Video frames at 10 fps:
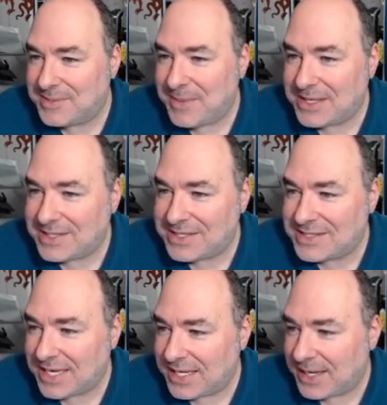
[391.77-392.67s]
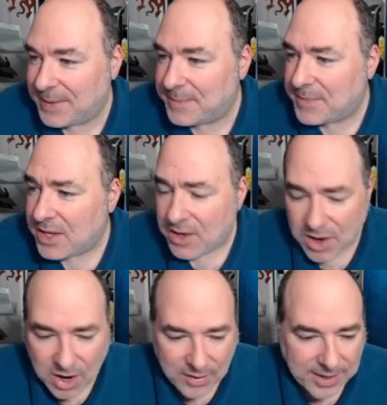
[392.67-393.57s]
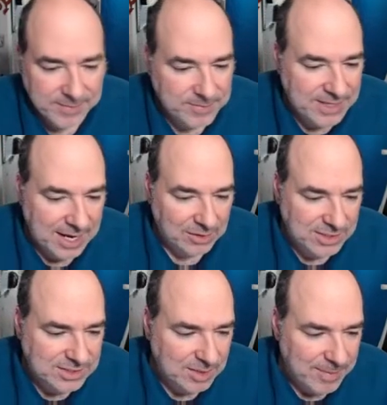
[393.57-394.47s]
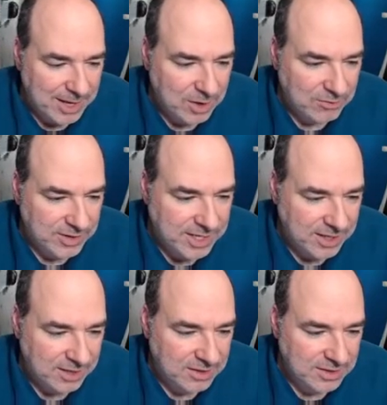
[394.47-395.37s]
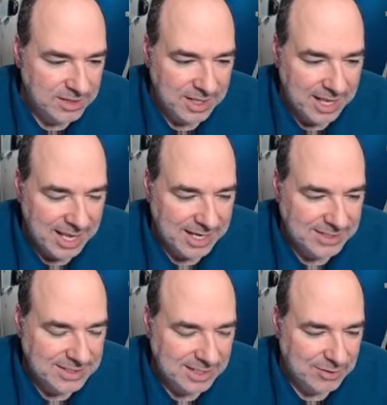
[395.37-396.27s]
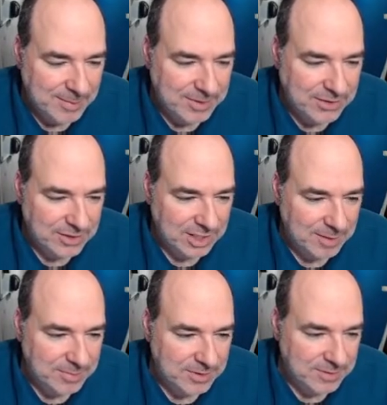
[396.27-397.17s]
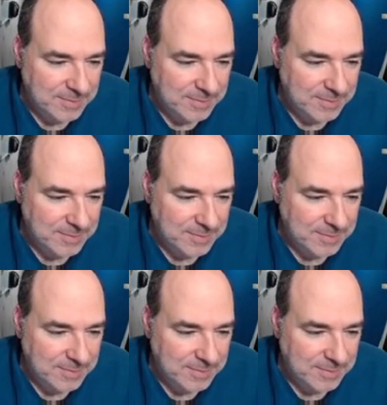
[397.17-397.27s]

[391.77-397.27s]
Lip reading: makes it sickening. All right, now let's come back over here and grab another clip